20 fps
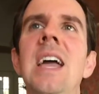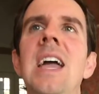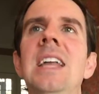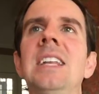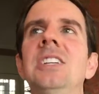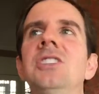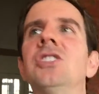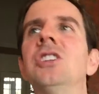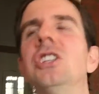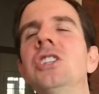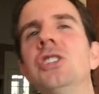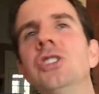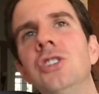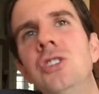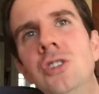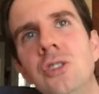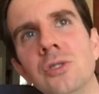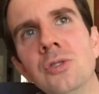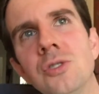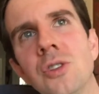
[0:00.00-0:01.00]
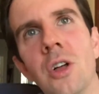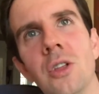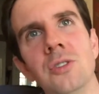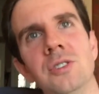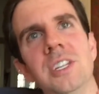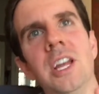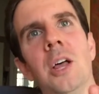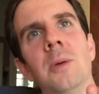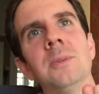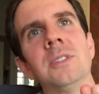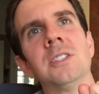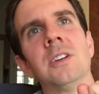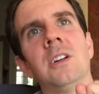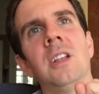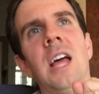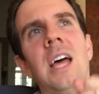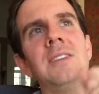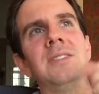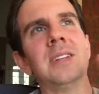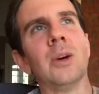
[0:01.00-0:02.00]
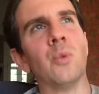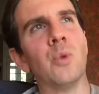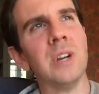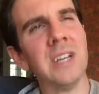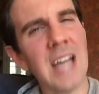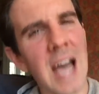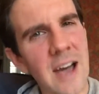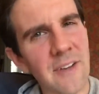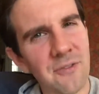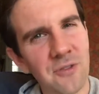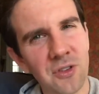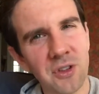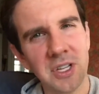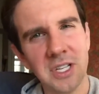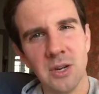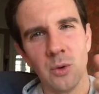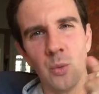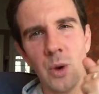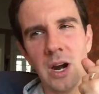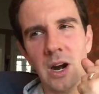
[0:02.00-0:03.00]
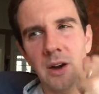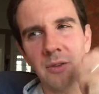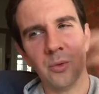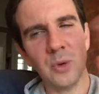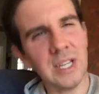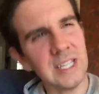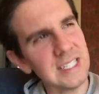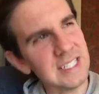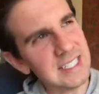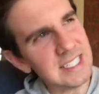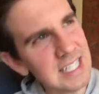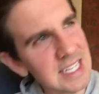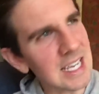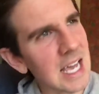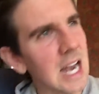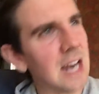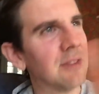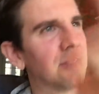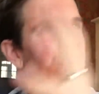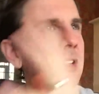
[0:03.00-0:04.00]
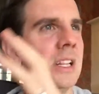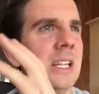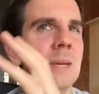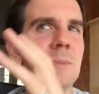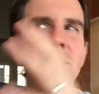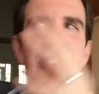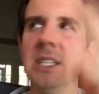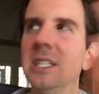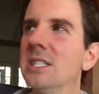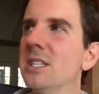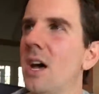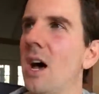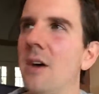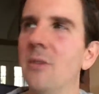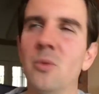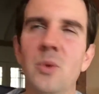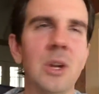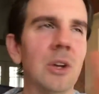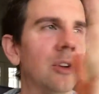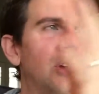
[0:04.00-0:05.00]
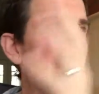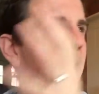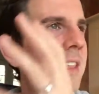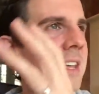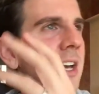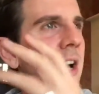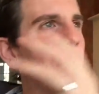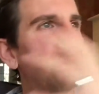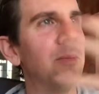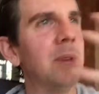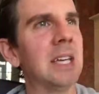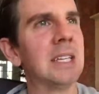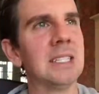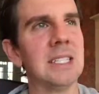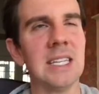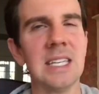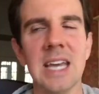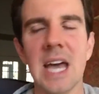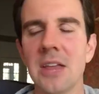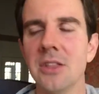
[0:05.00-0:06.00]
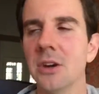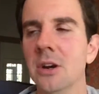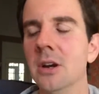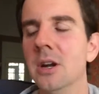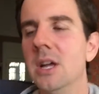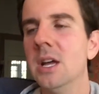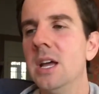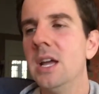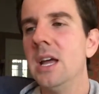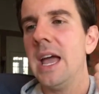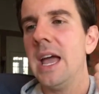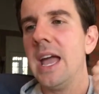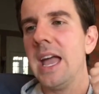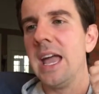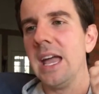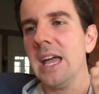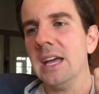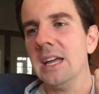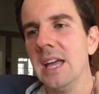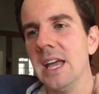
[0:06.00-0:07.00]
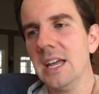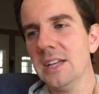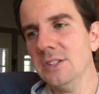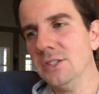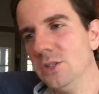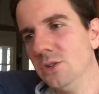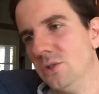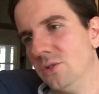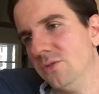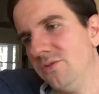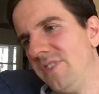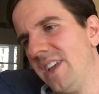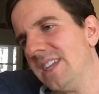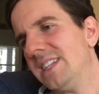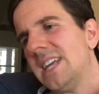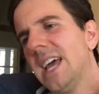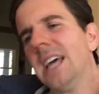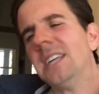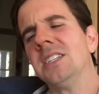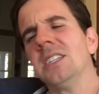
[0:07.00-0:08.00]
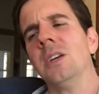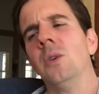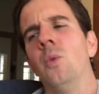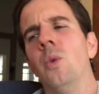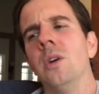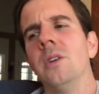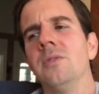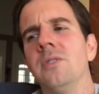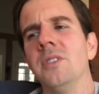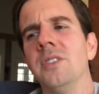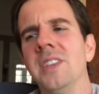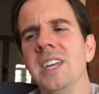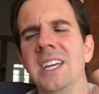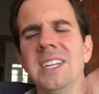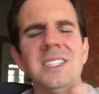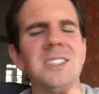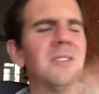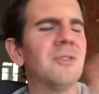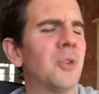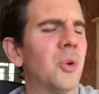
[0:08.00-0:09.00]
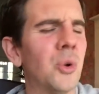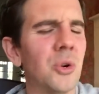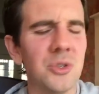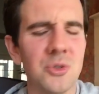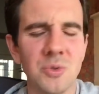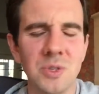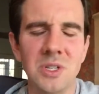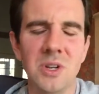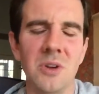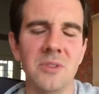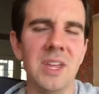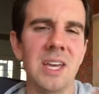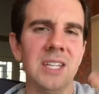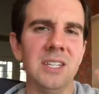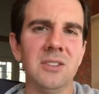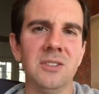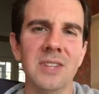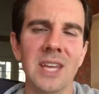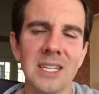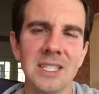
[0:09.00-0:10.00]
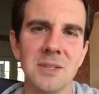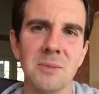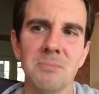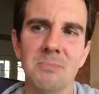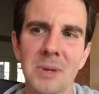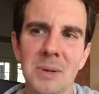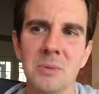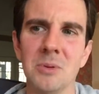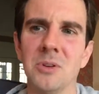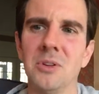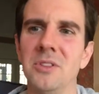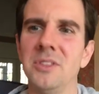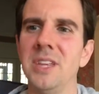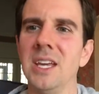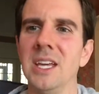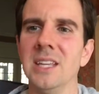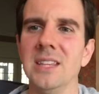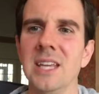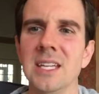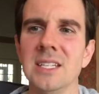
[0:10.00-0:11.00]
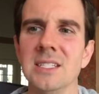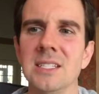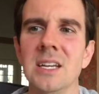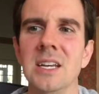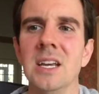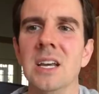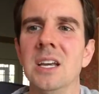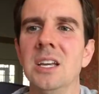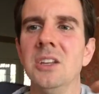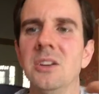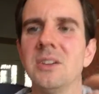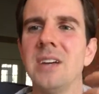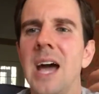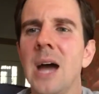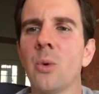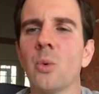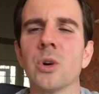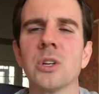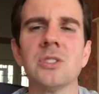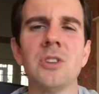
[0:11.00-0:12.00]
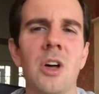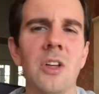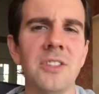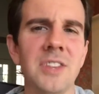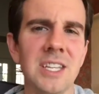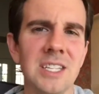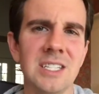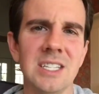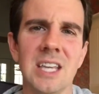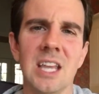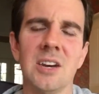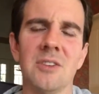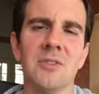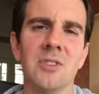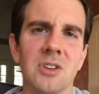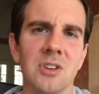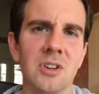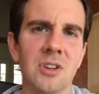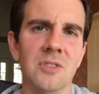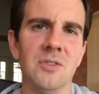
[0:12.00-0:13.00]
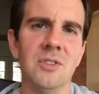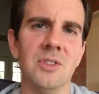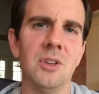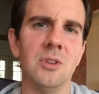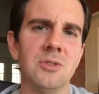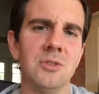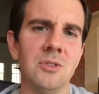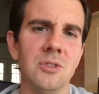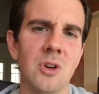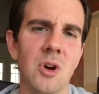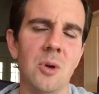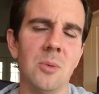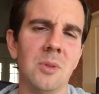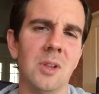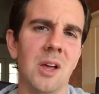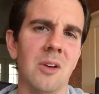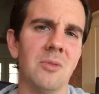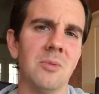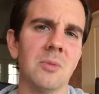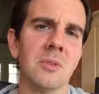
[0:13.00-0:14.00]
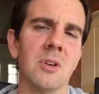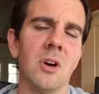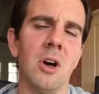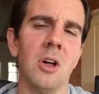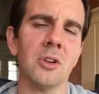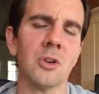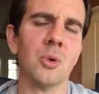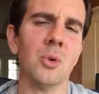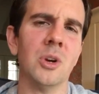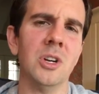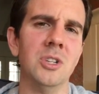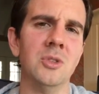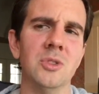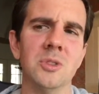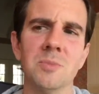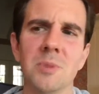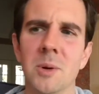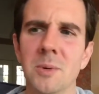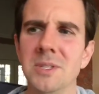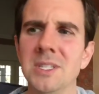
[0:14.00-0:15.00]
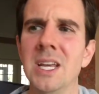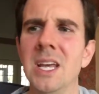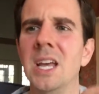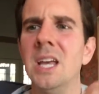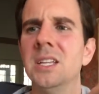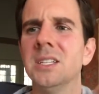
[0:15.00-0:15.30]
And he's going to use all those elements in our lives that we're not fully aware of. We can see kind of glimpses of, we don't know how they all mix together and do fantastic and wonderful things. And of course we know that, you know, that's a biblical thing. That's, you know, God works all things together for good for those who know him, love him, and called according to his purpose.